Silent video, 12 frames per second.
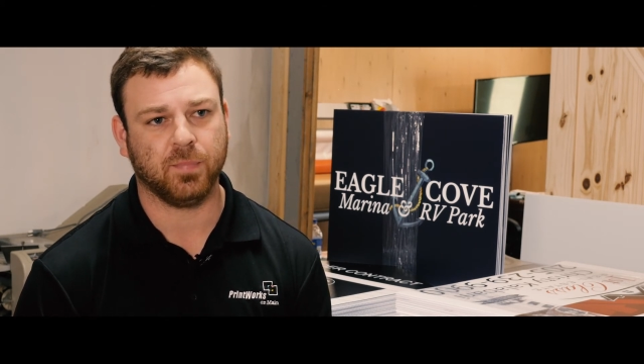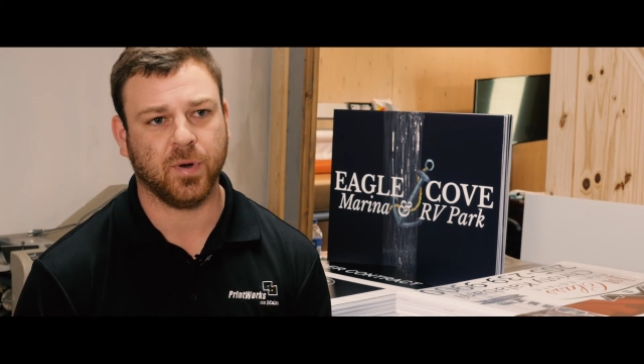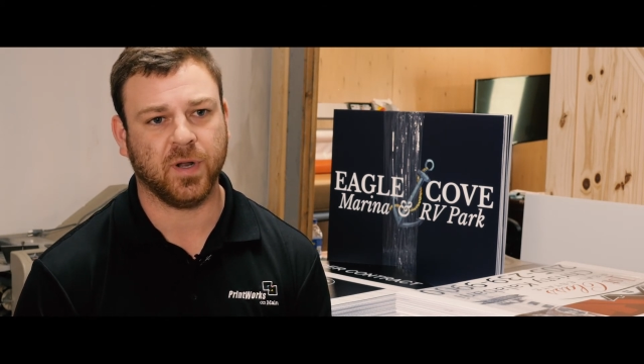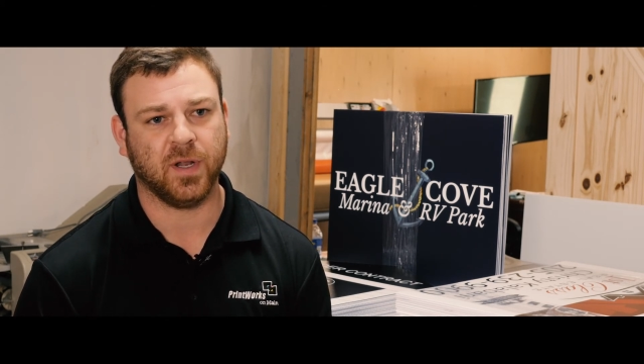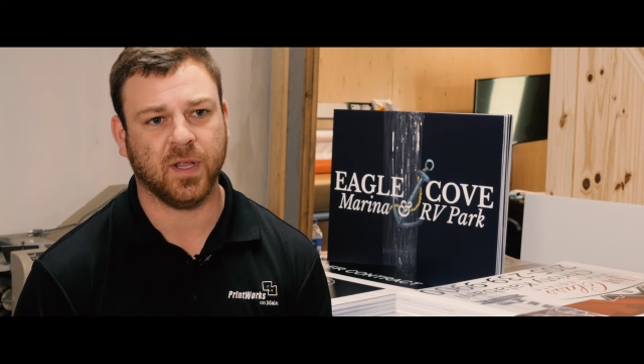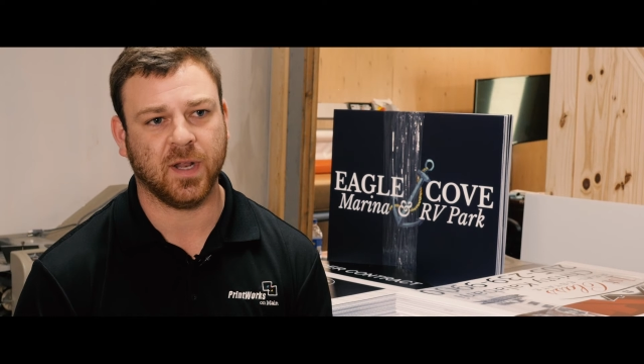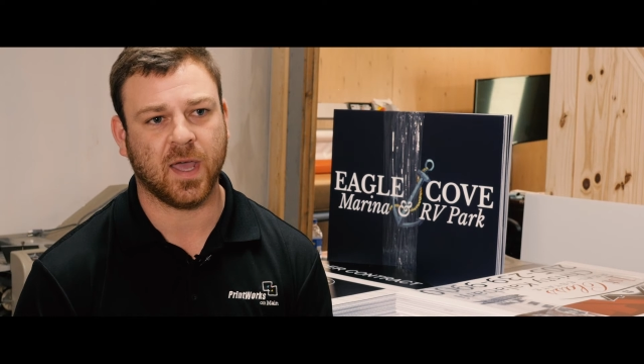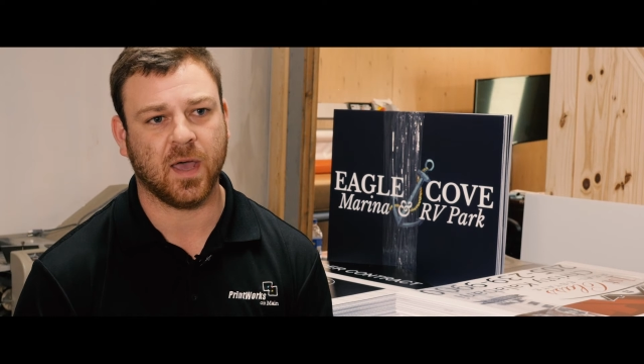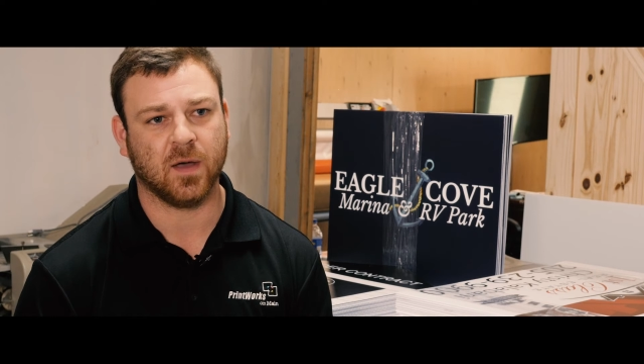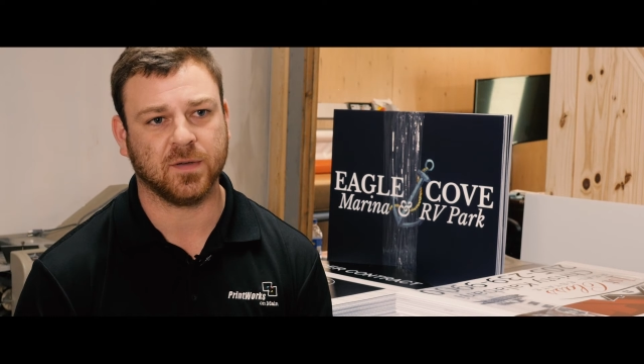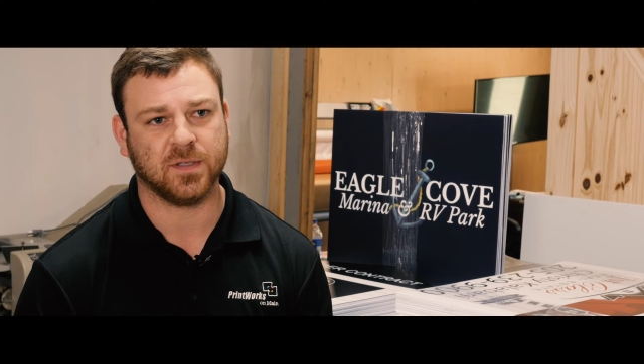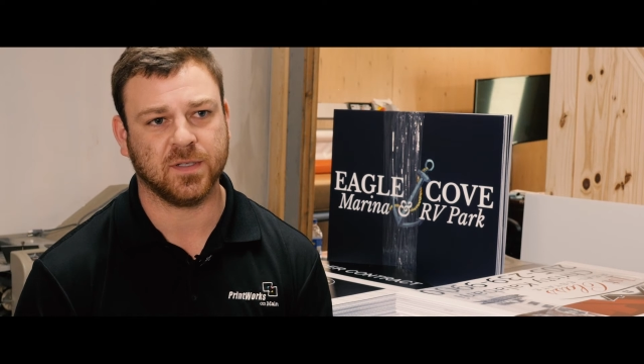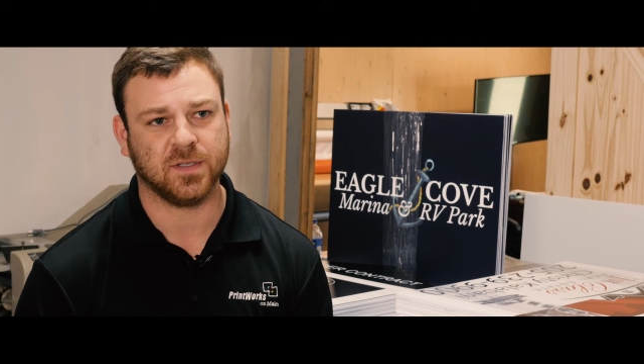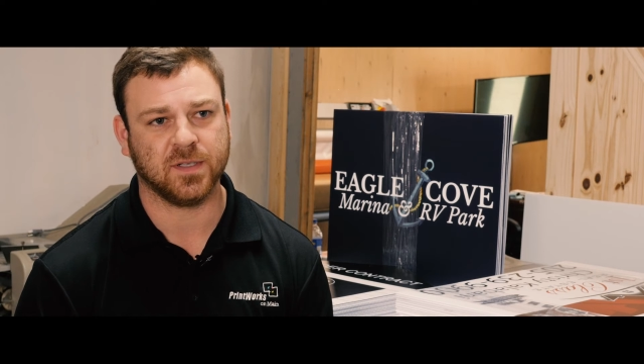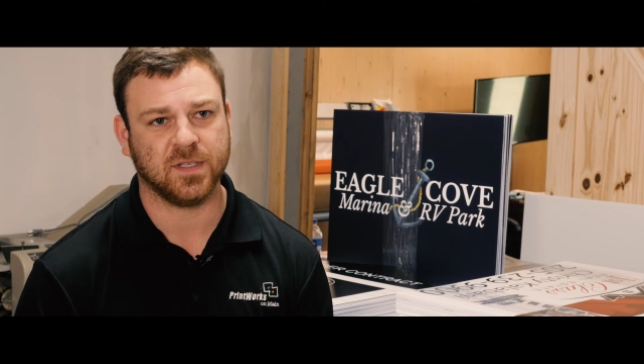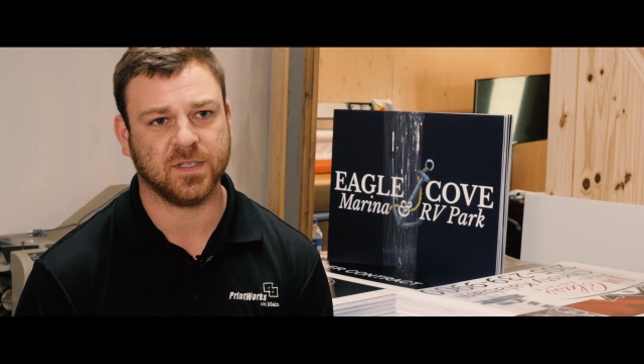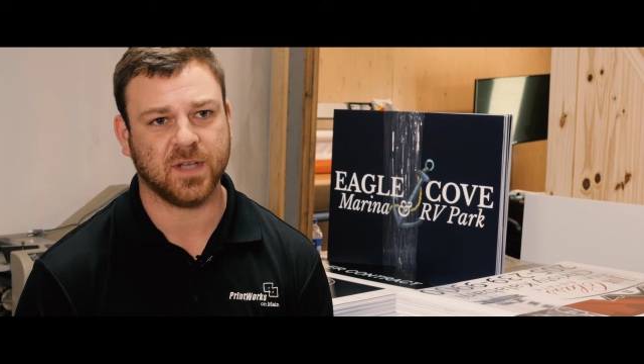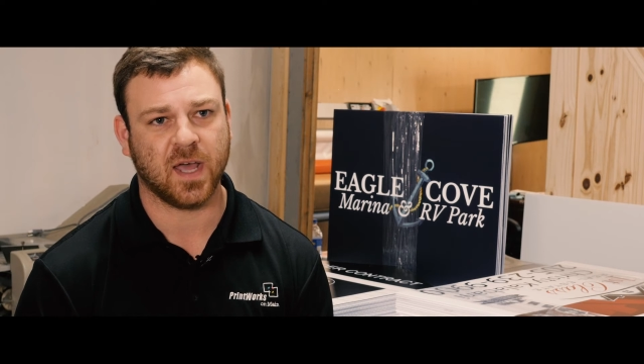printing it in-house
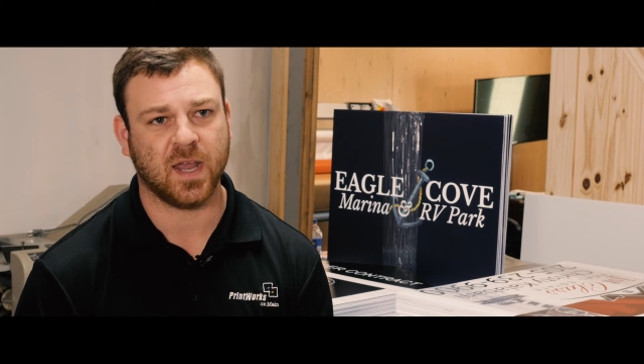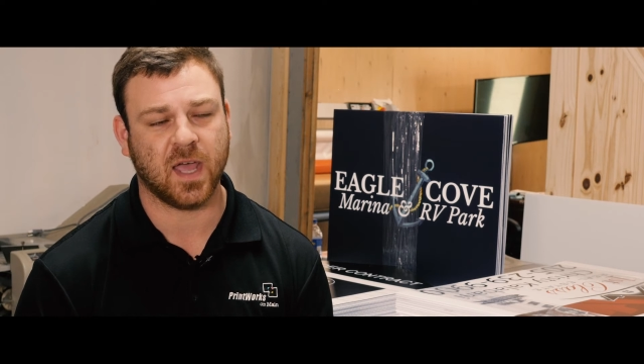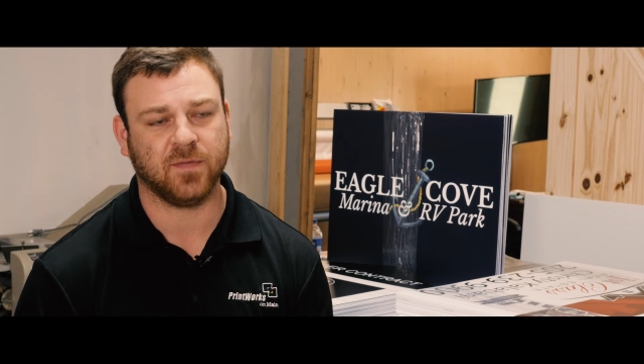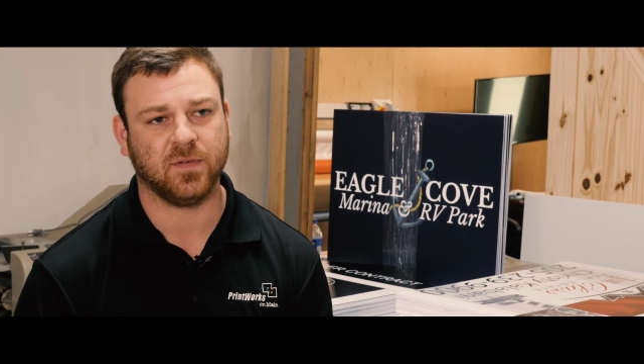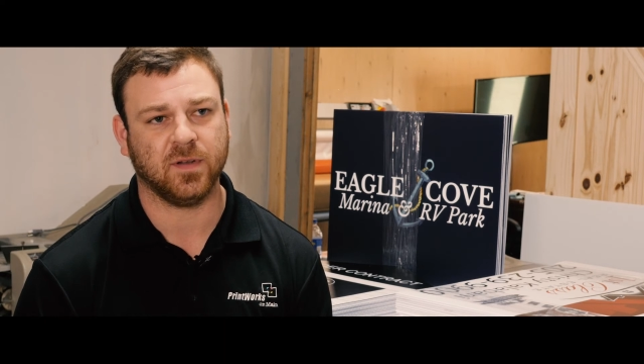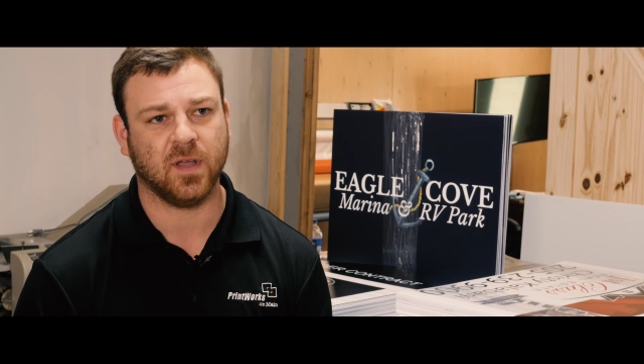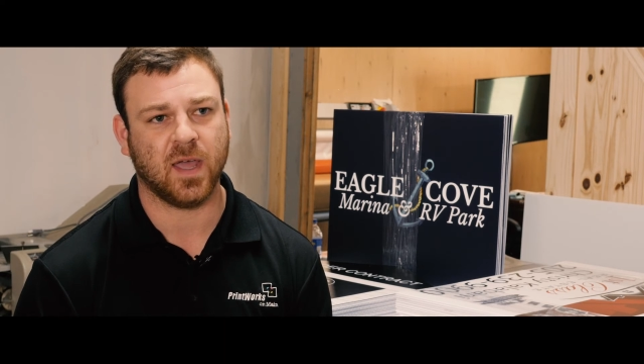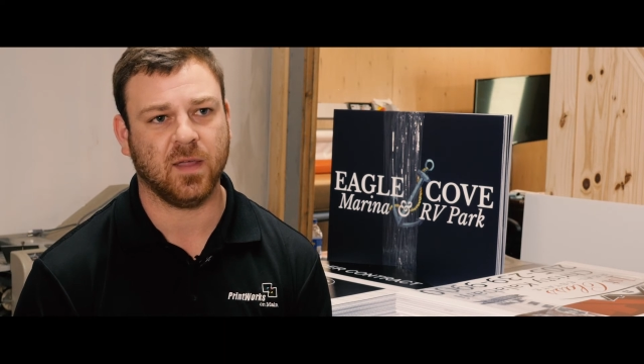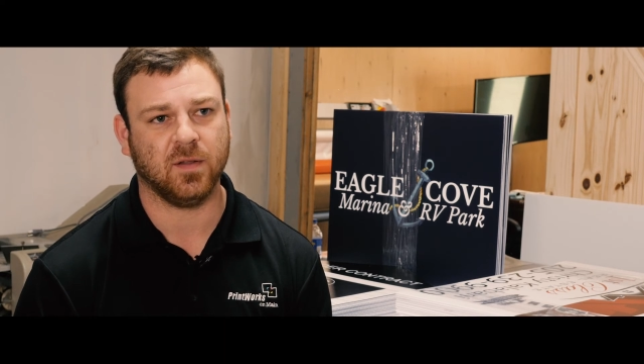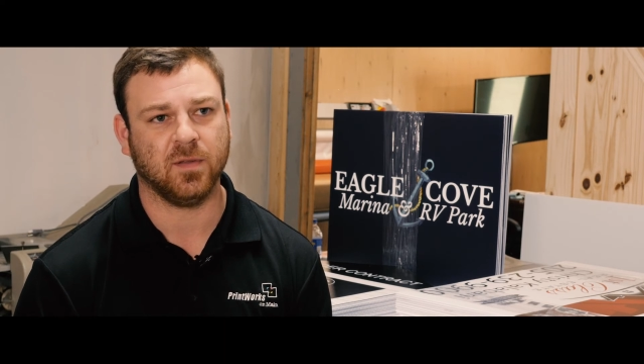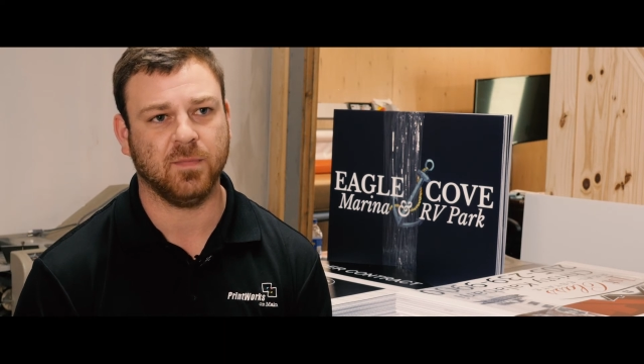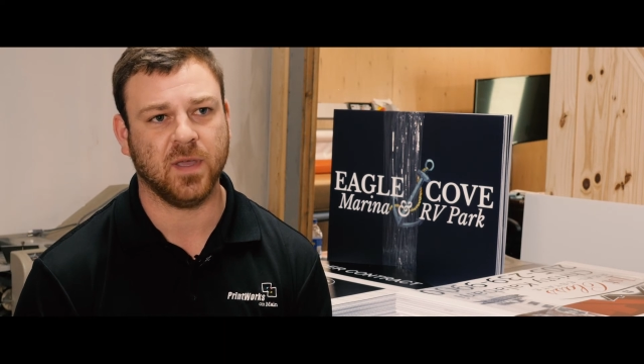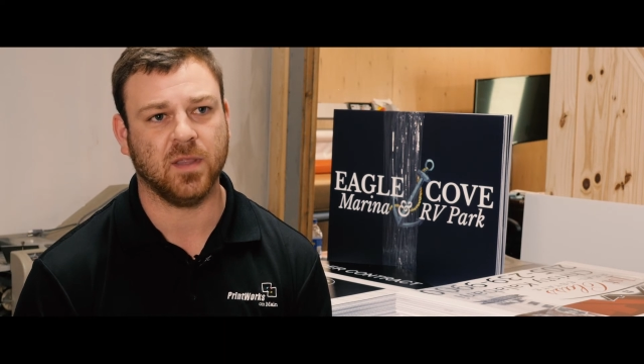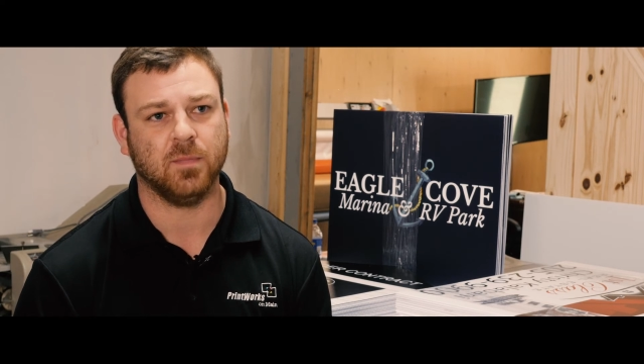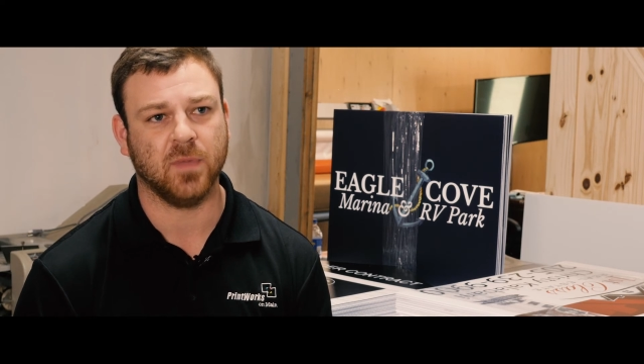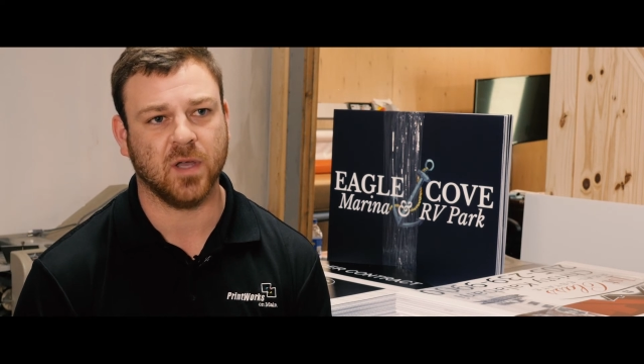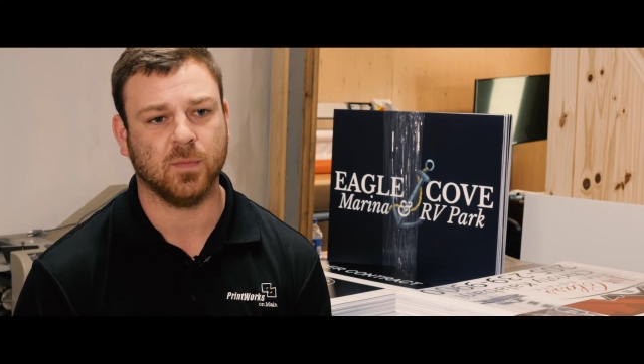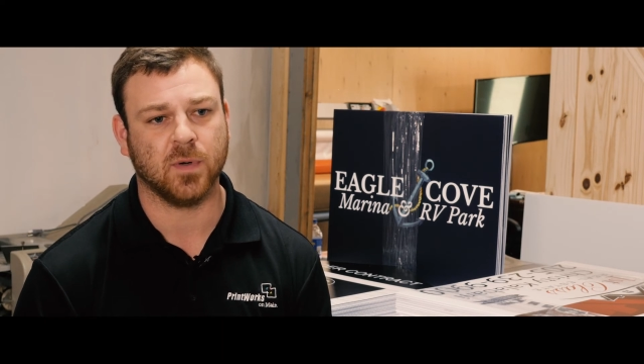is not having to meet the
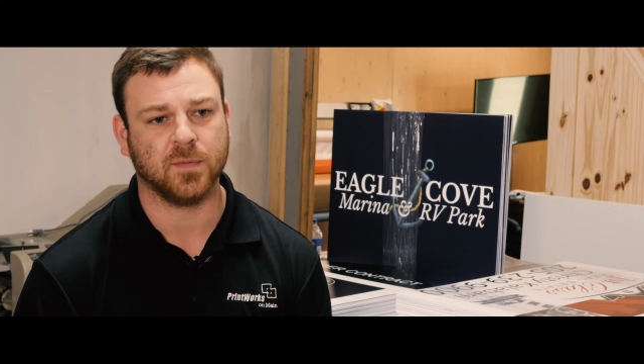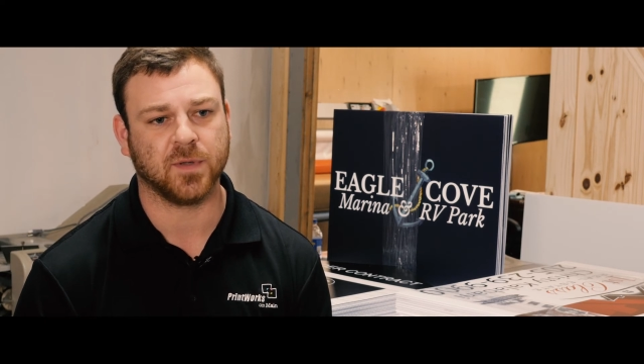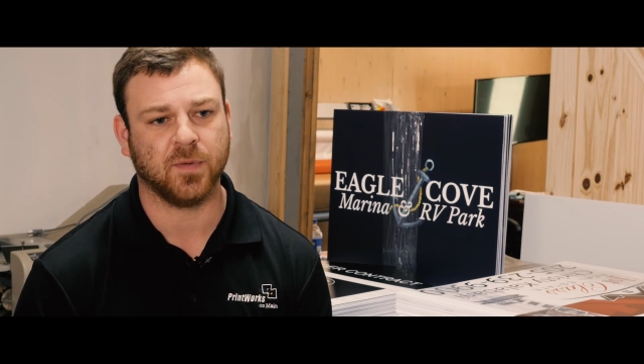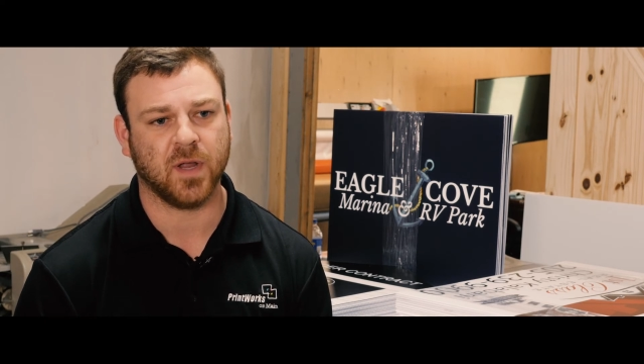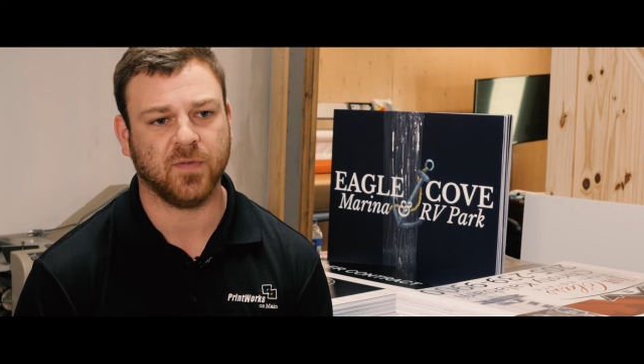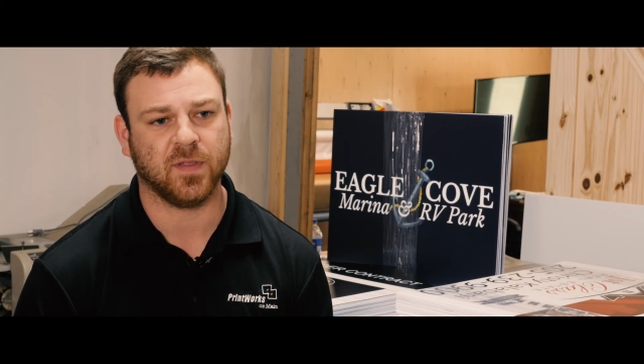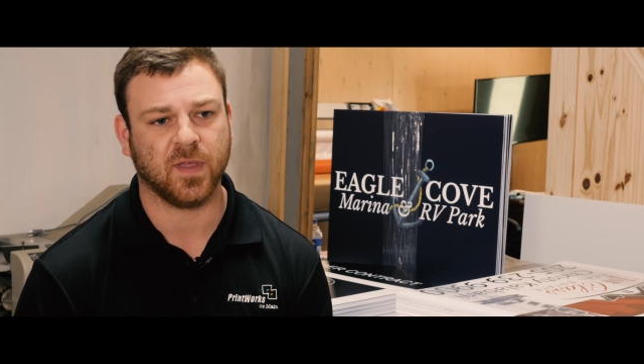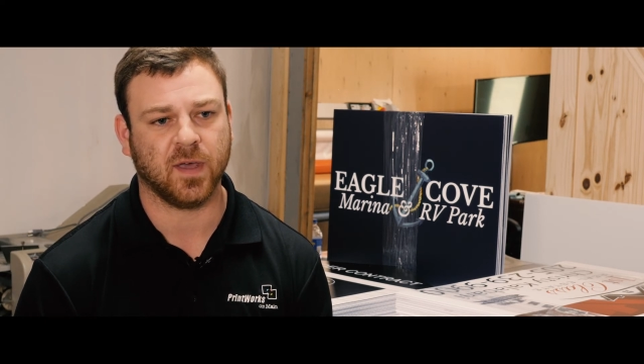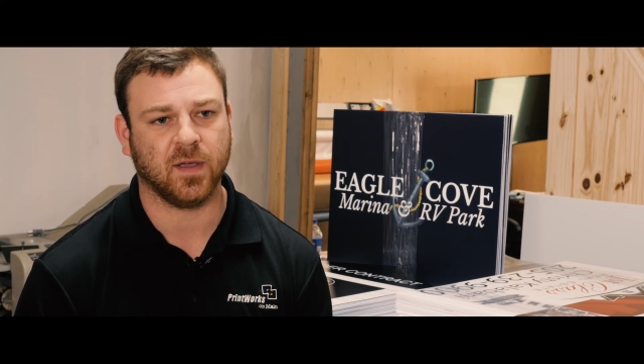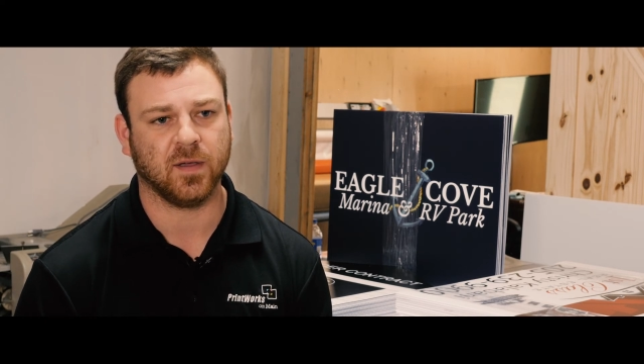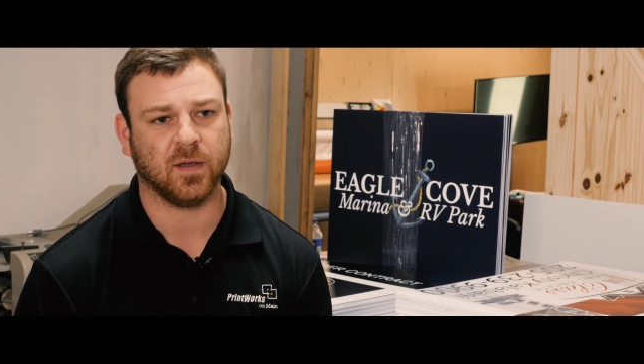minimums on everything.